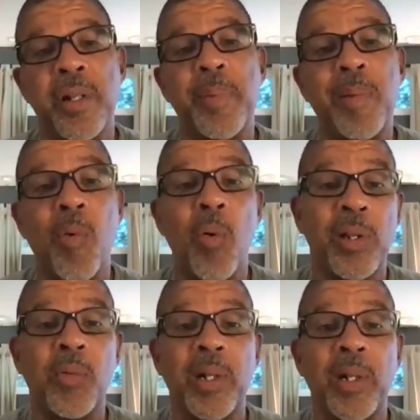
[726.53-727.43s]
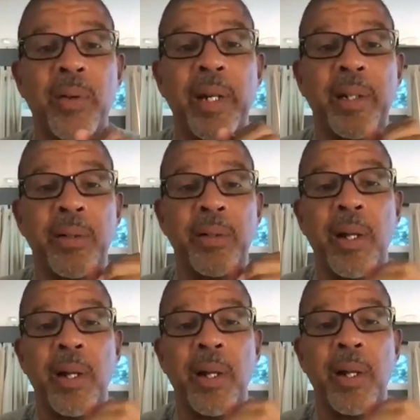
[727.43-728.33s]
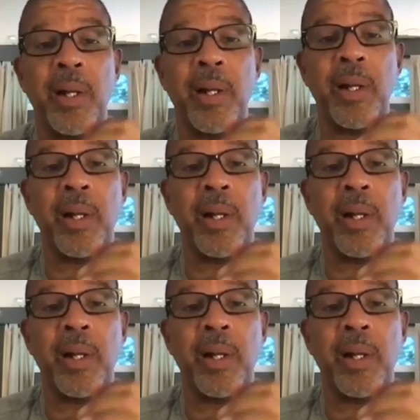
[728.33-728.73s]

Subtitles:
there to be more than one director on a movie,